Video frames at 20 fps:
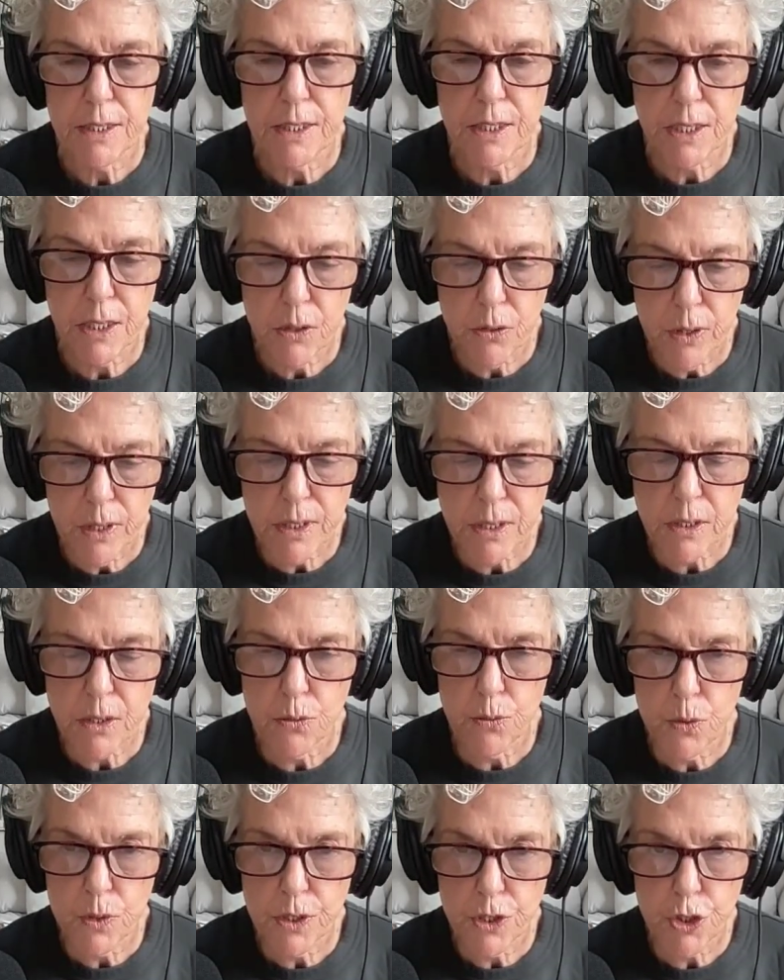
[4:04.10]
Siri is
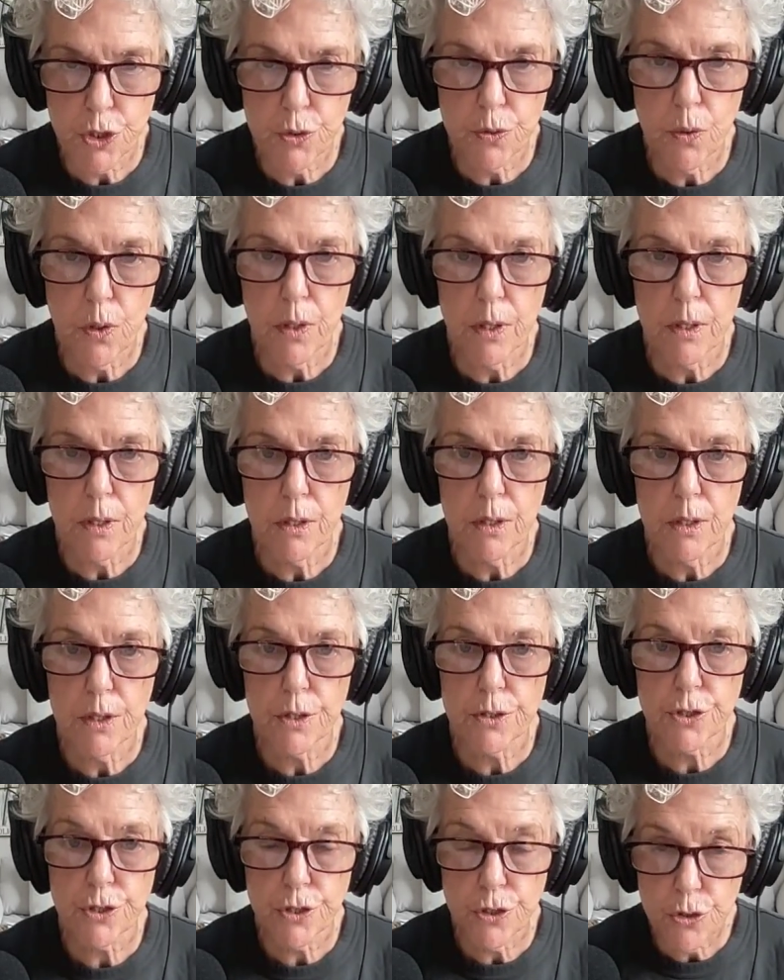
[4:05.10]
going to
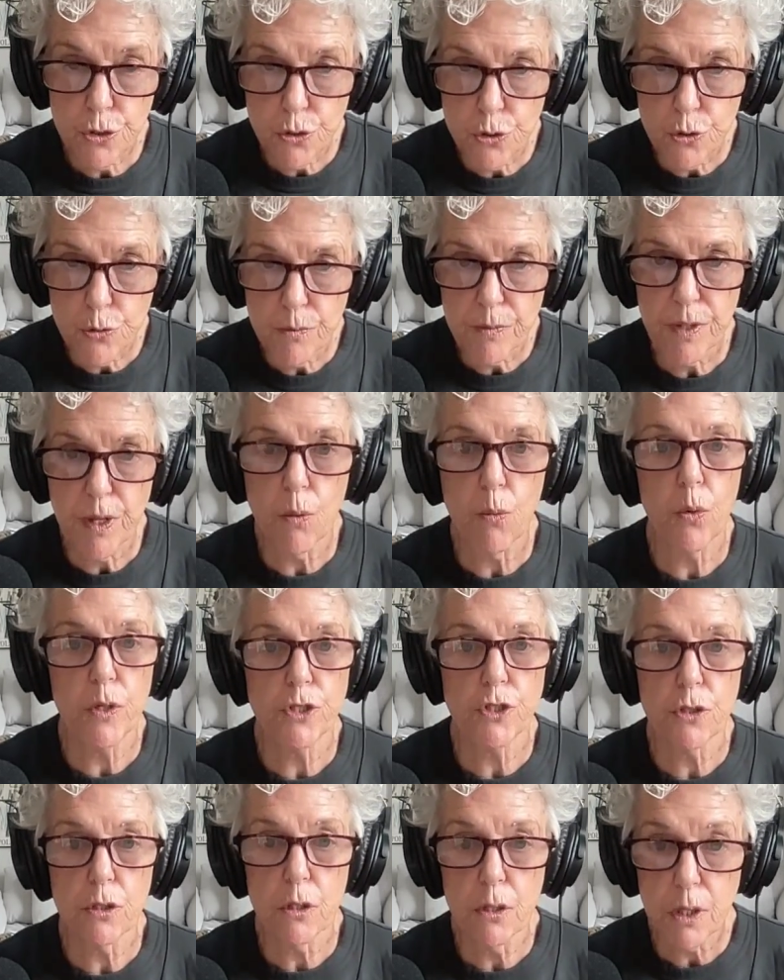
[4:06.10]
assume that what
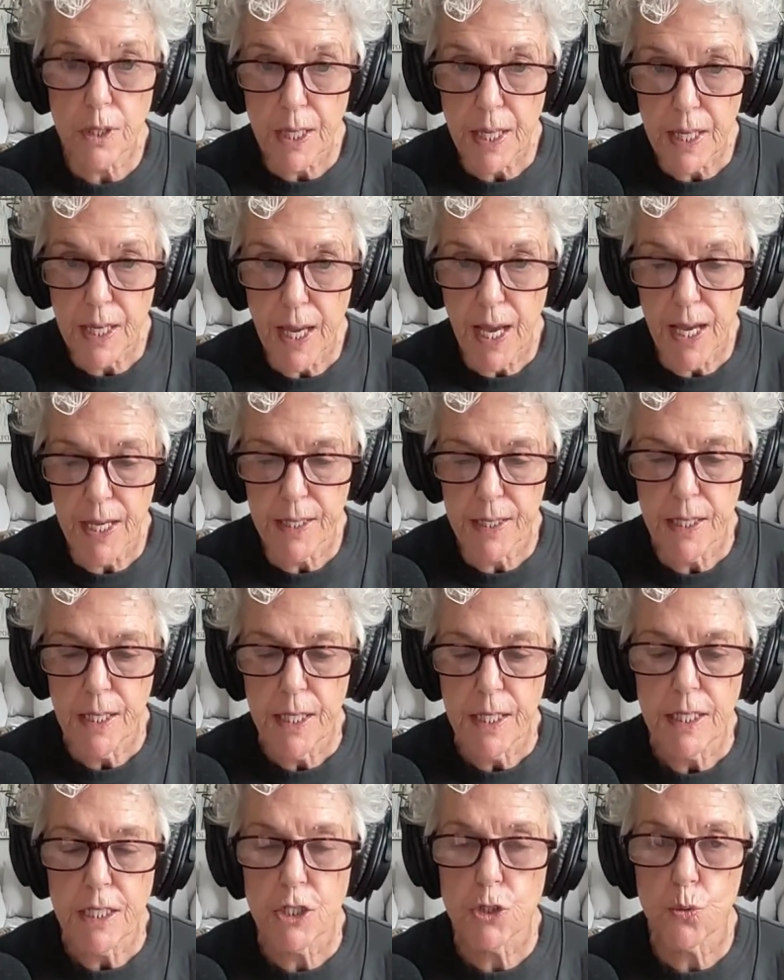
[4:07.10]
you're looking at
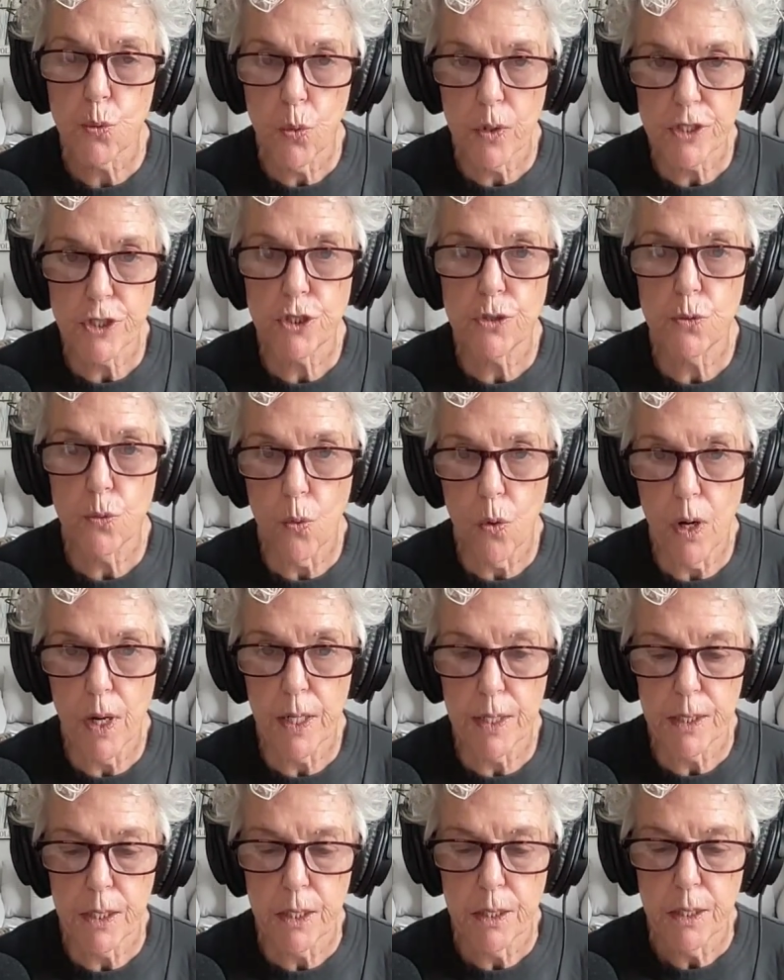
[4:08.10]
is what you
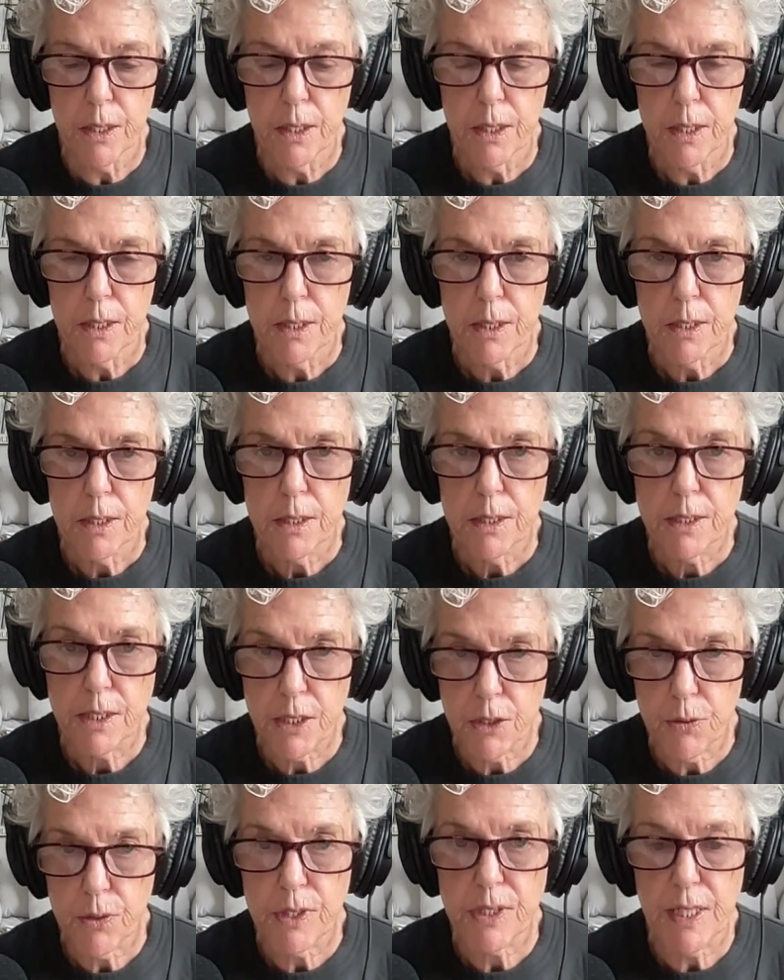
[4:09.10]
want
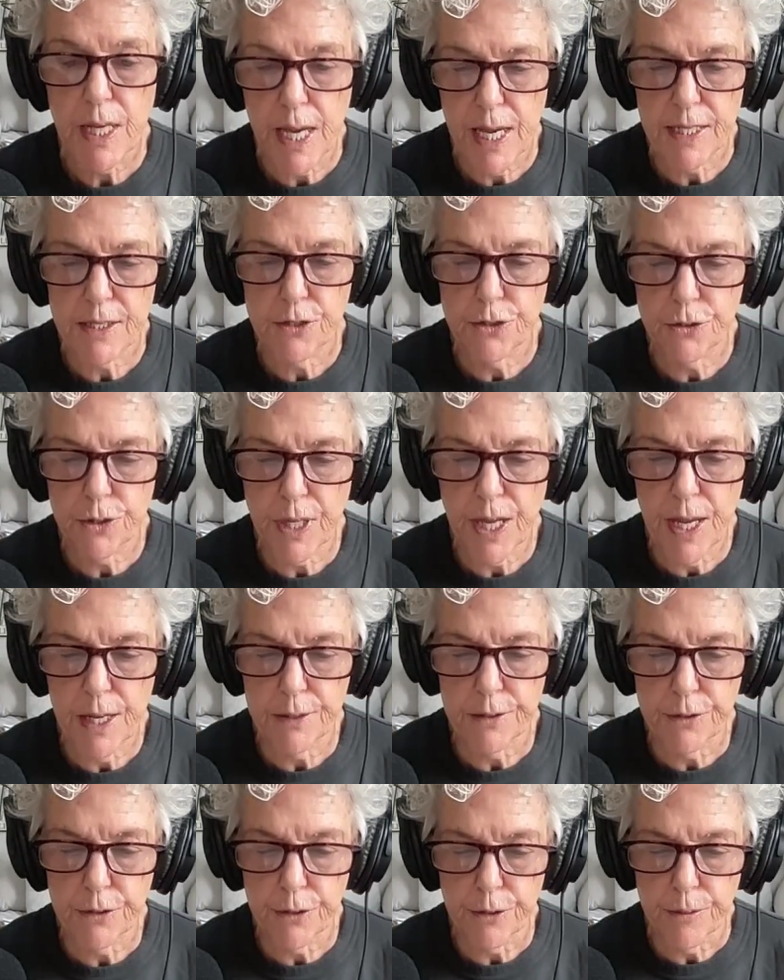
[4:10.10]
Siri to add to your
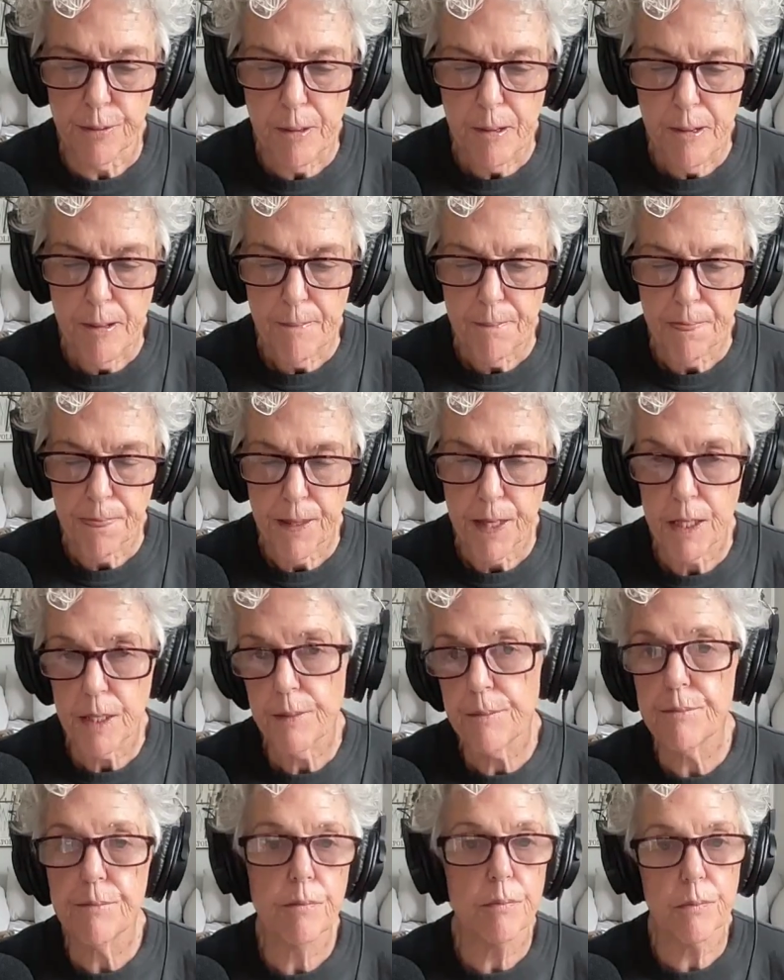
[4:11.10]
calendar. And
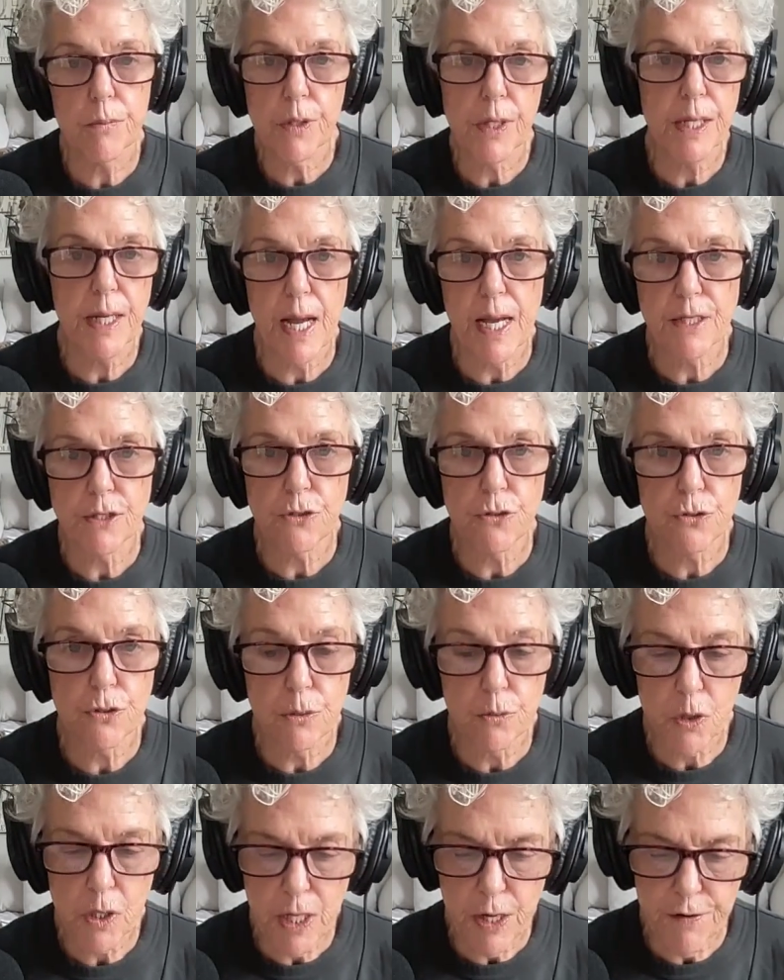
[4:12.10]
it can ask you
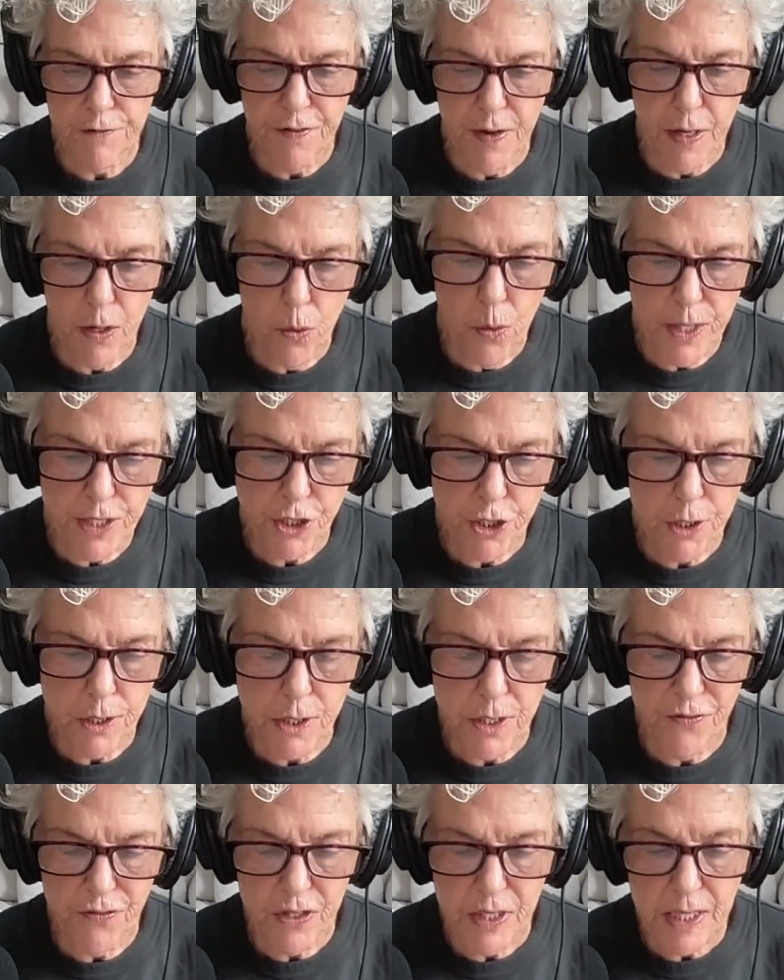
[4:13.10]
some clarifying
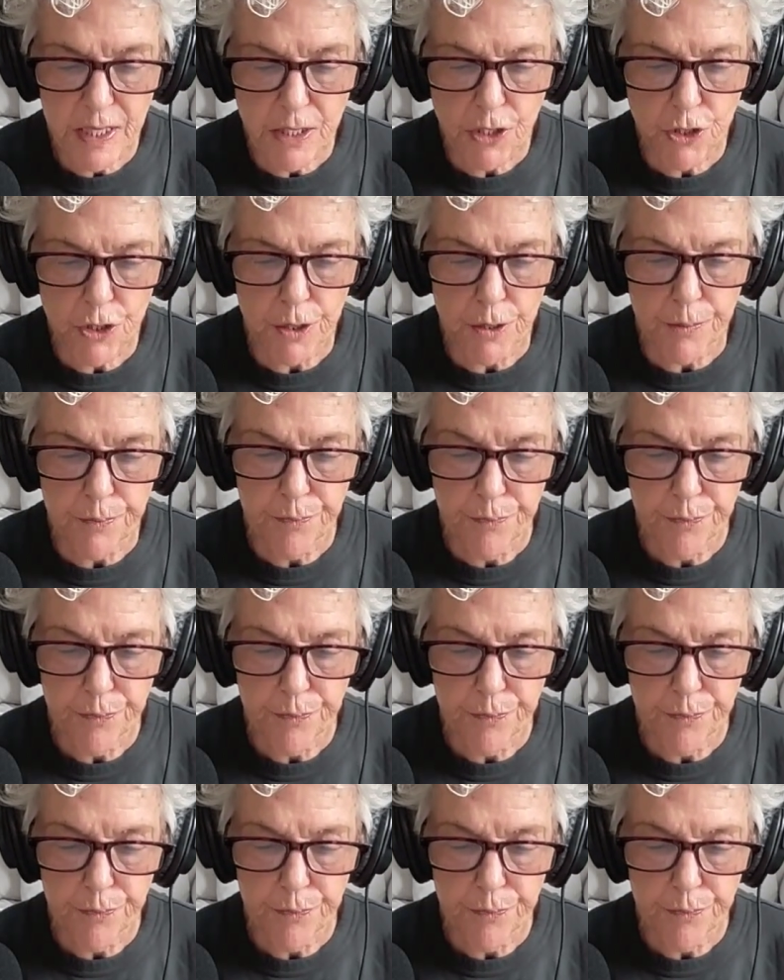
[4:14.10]
questions if it needs to.